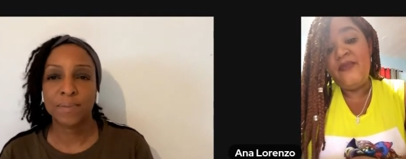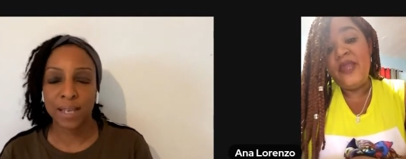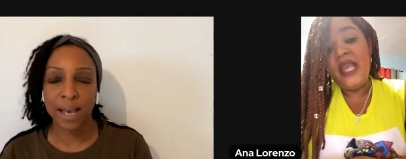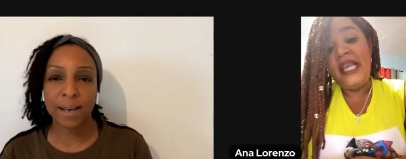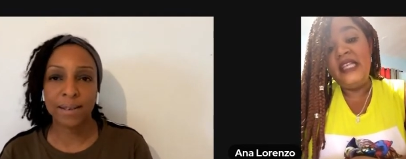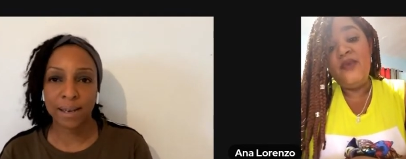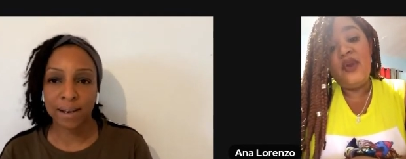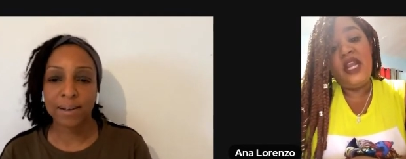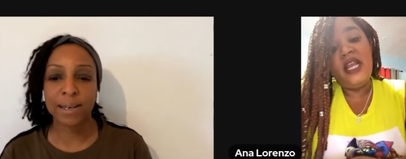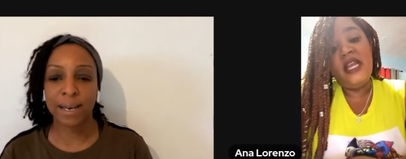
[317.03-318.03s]
Speaker 1: yeah, it's
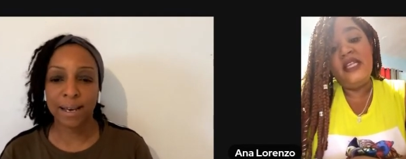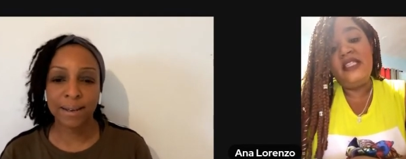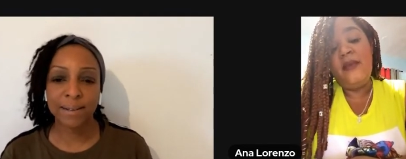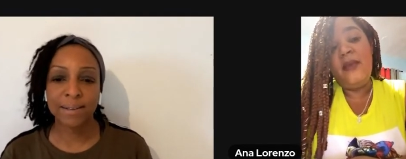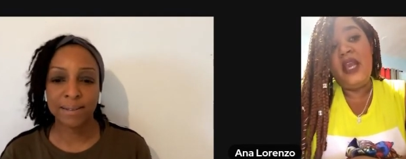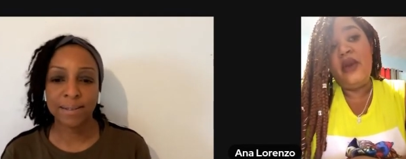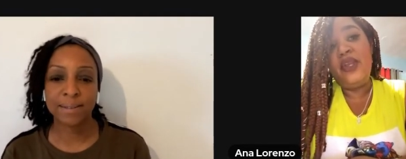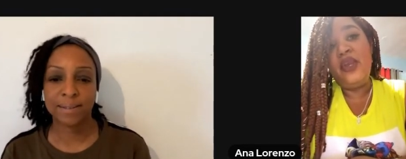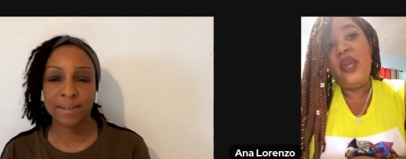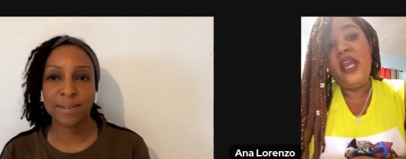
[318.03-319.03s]
more yeah, expensive okay. because
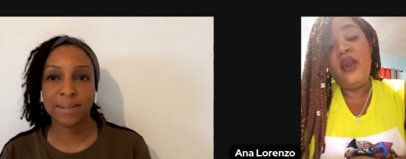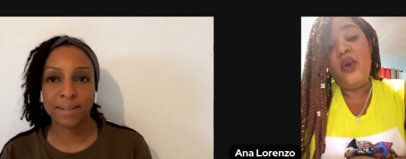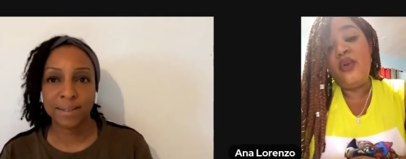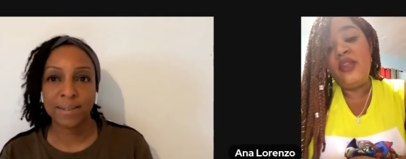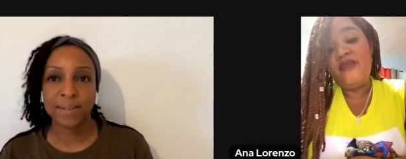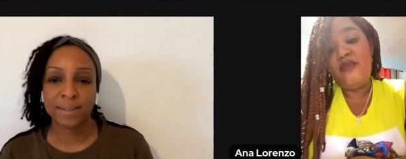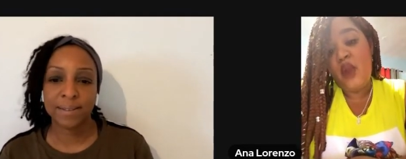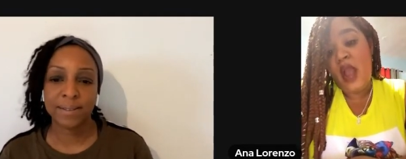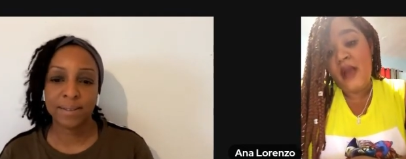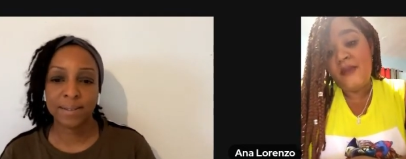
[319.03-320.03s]
you can order for
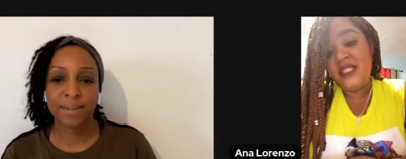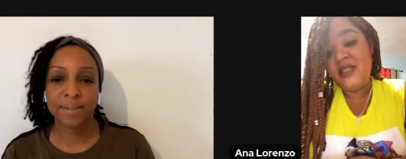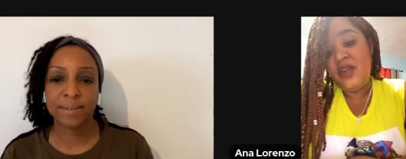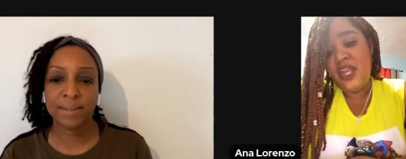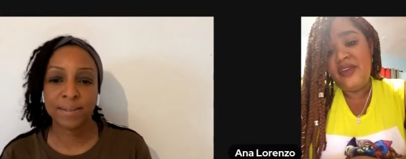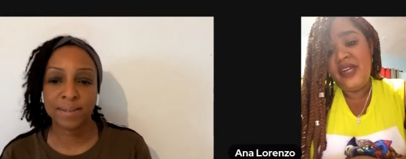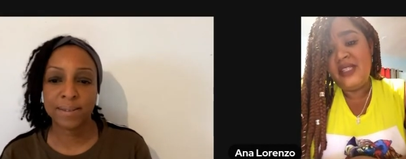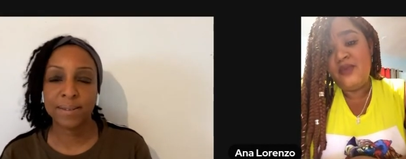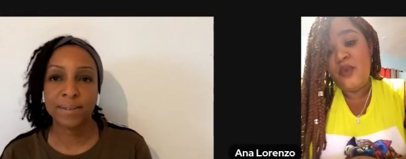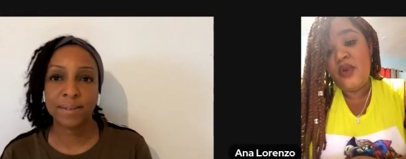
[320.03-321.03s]
Amazon. Here
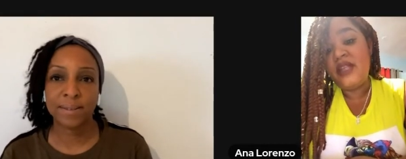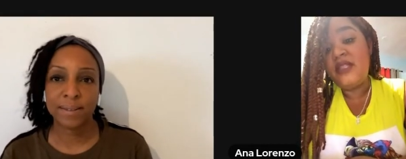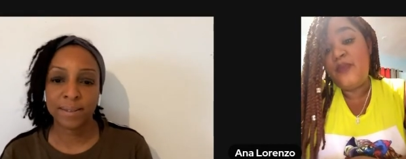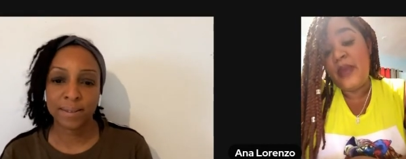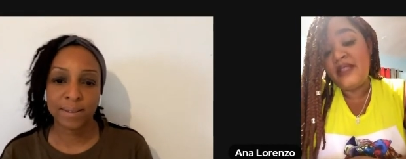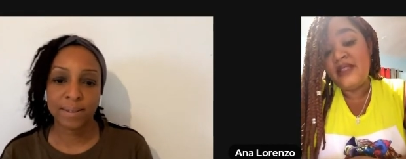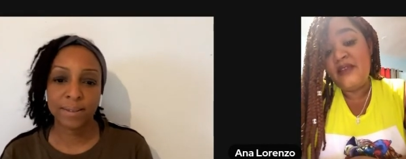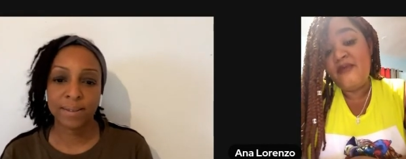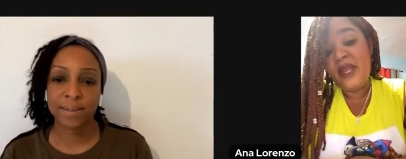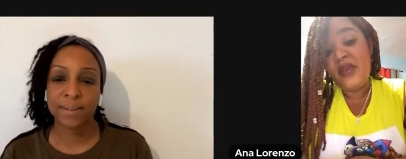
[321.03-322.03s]
is more
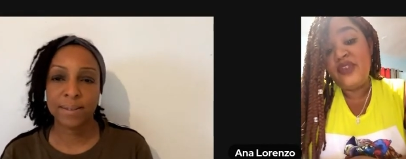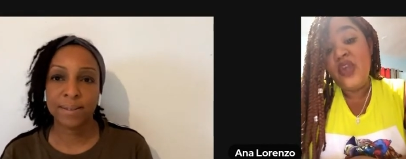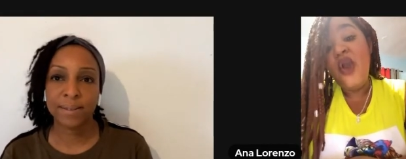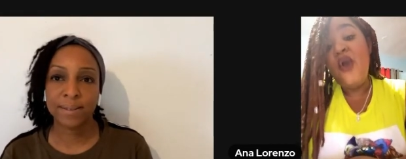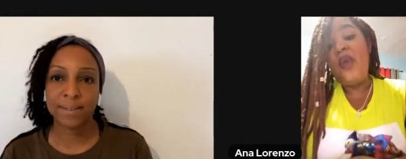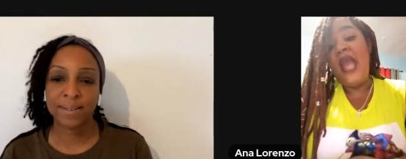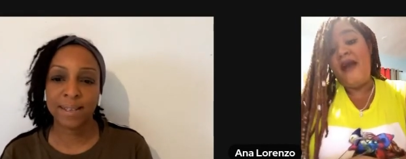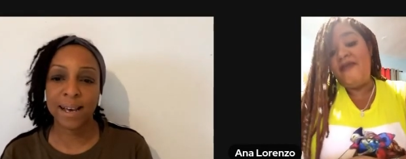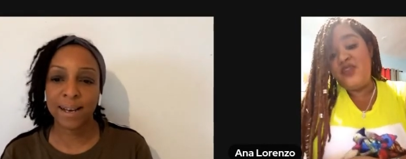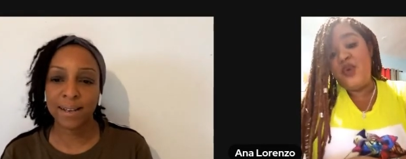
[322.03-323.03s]
expensive because we
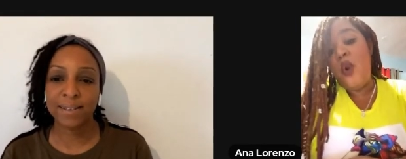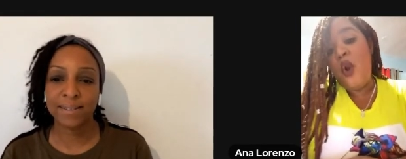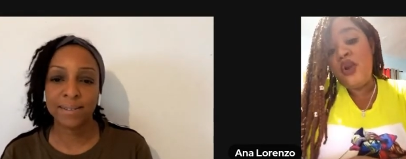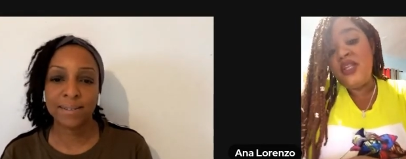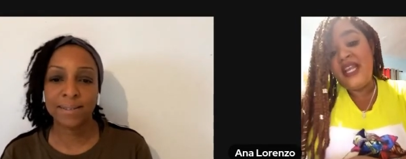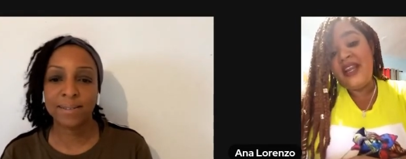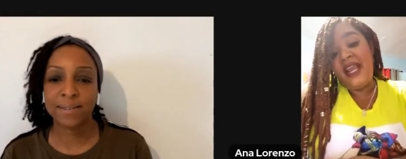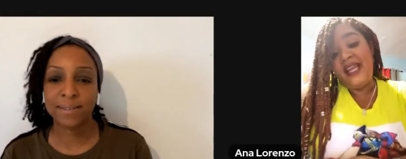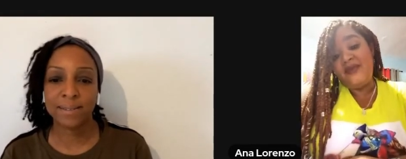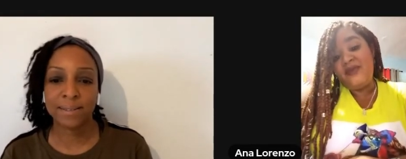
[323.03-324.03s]
have yeah. to order
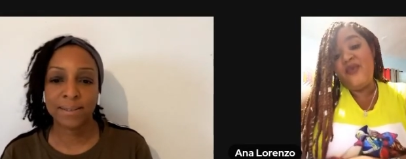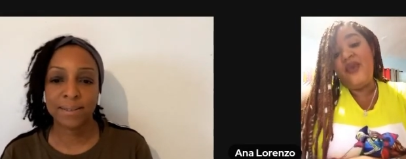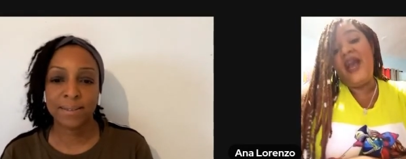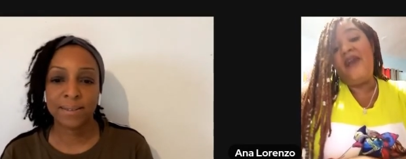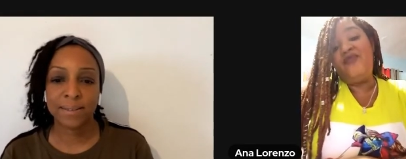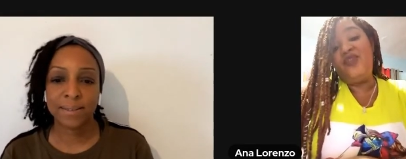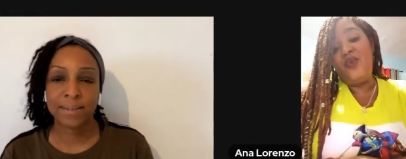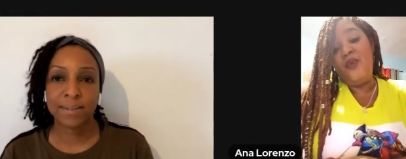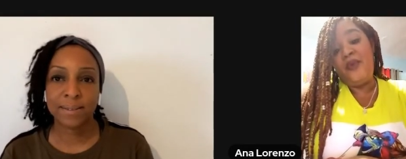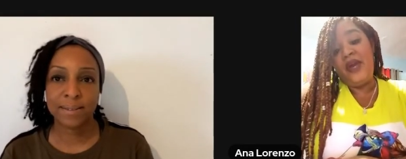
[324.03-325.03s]
and we have
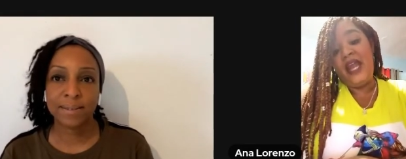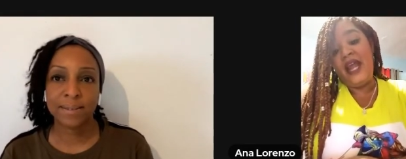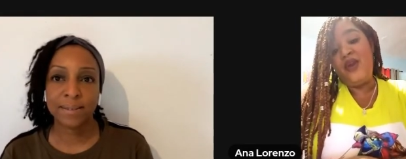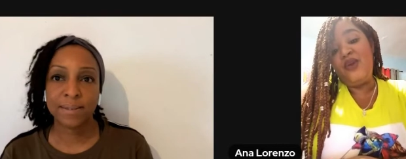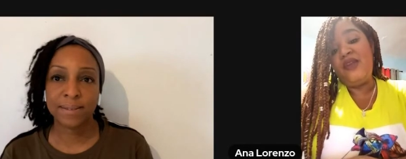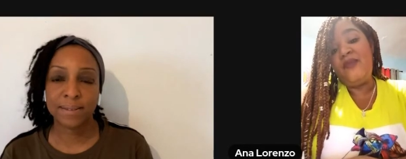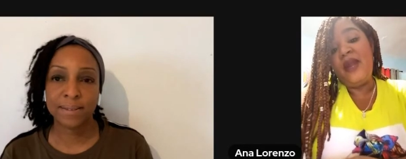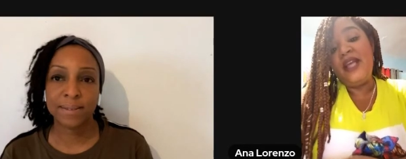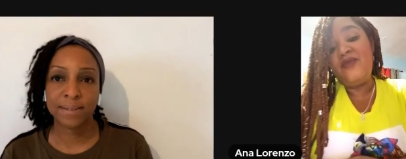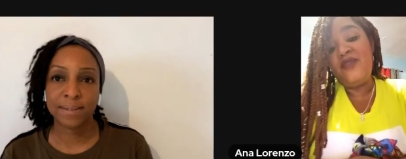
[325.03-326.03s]
to pay another
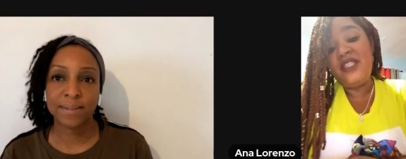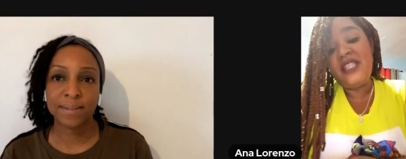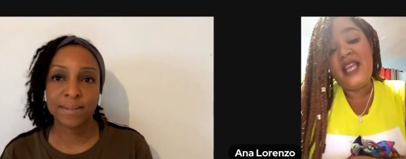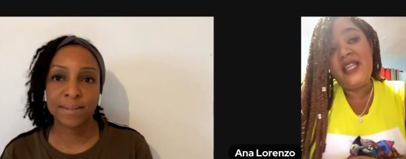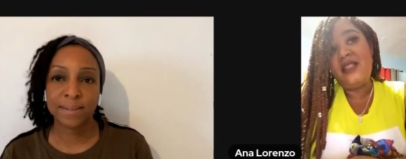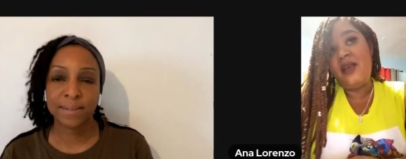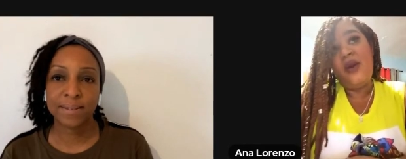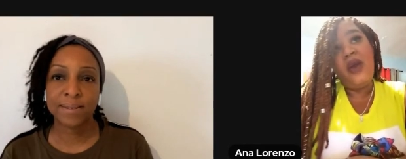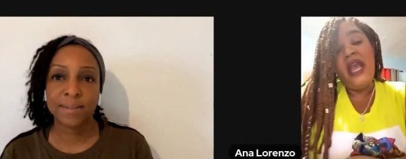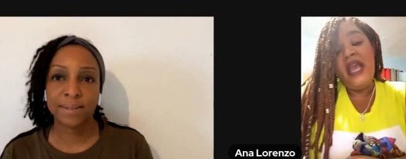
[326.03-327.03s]
price for send.
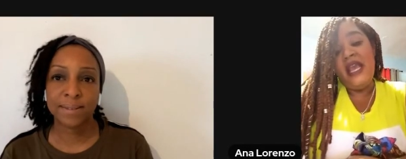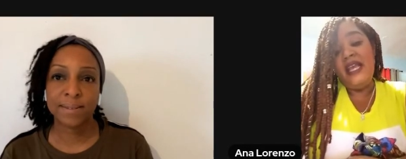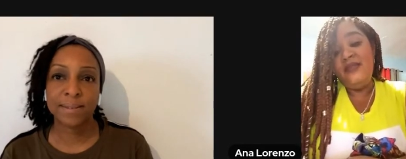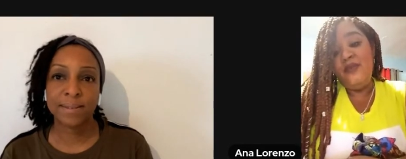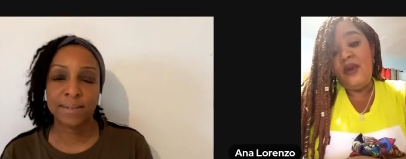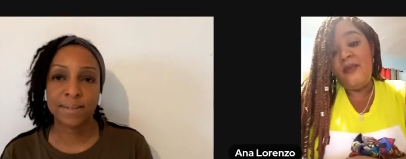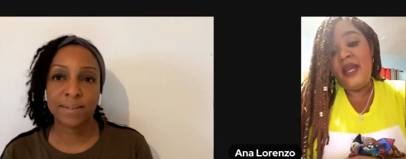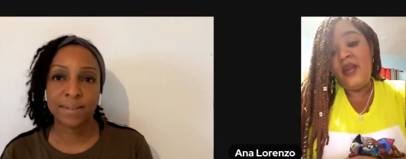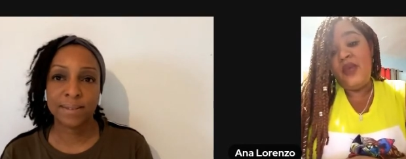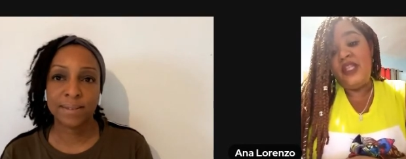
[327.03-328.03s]
So it's more
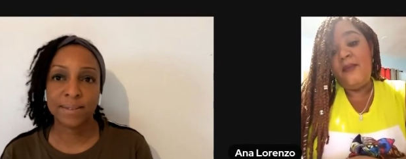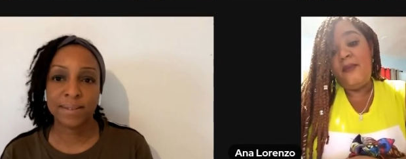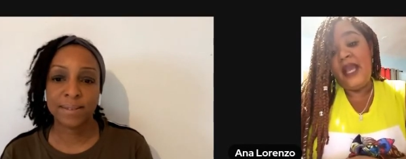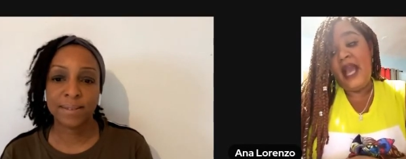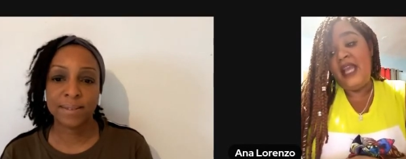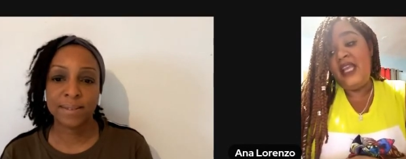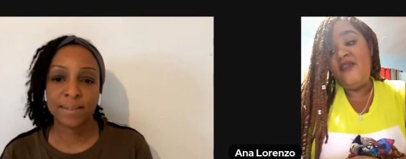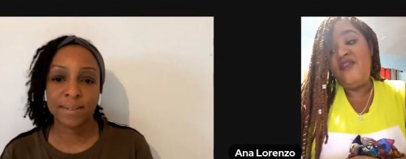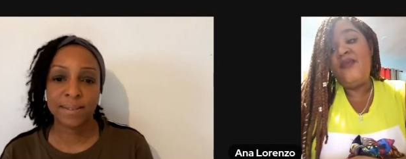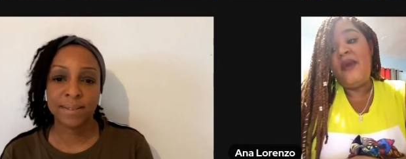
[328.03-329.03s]
better when the I
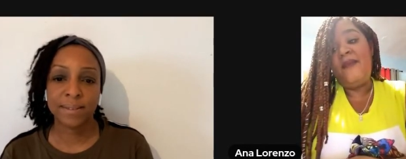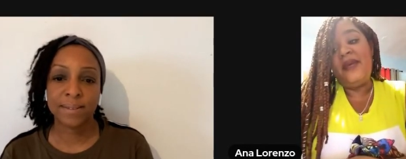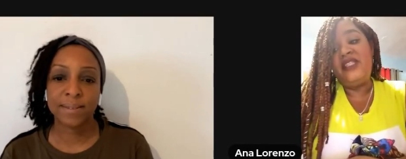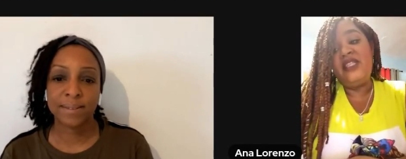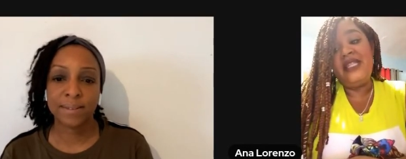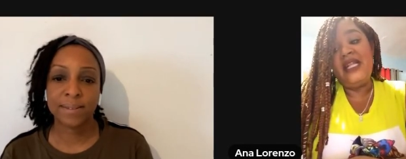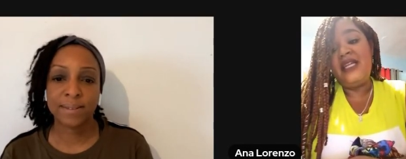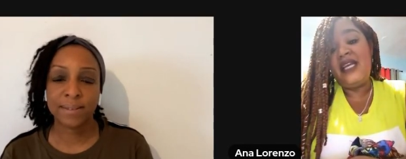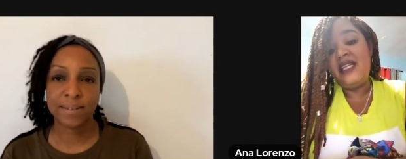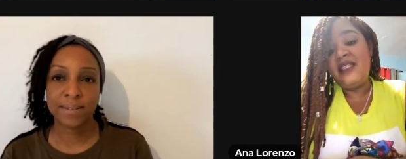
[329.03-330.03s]
give my patient the
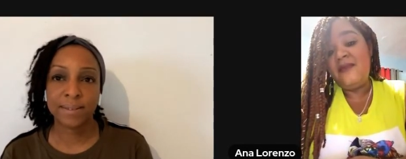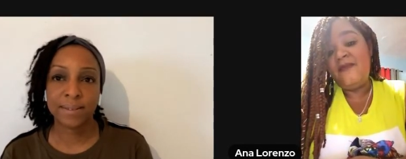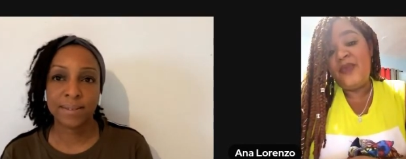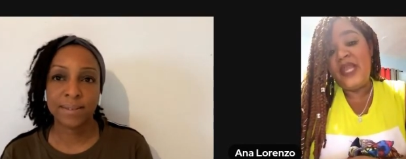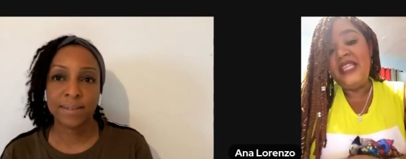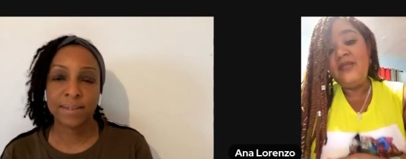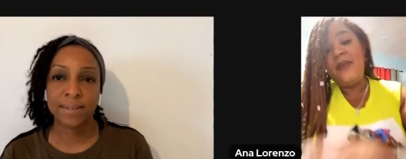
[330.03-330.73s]
list. It's